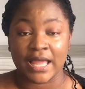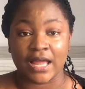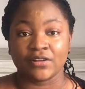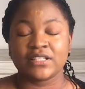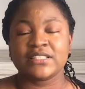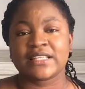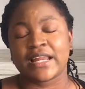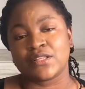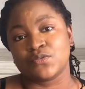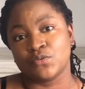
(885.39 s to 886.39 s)
I only
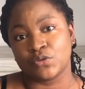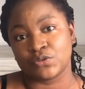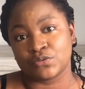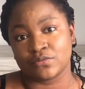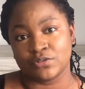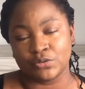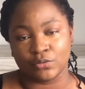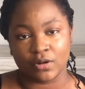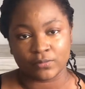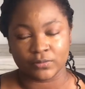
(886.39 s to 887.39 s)
decided to go to,
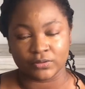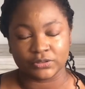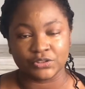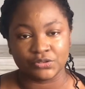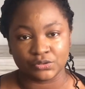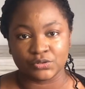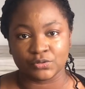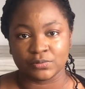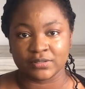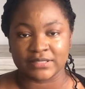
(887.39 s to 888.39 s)
come onto YouTube
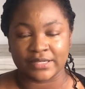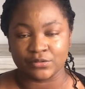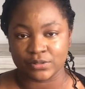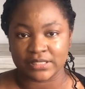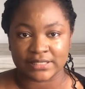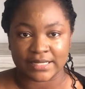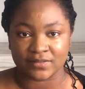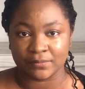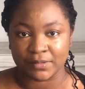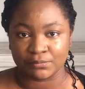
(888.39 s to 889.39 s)
because I noticed that
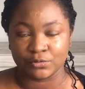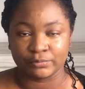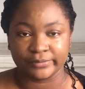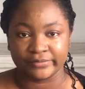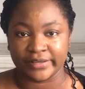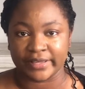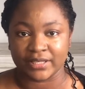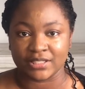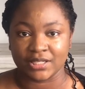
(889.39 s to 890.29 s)
some people prefer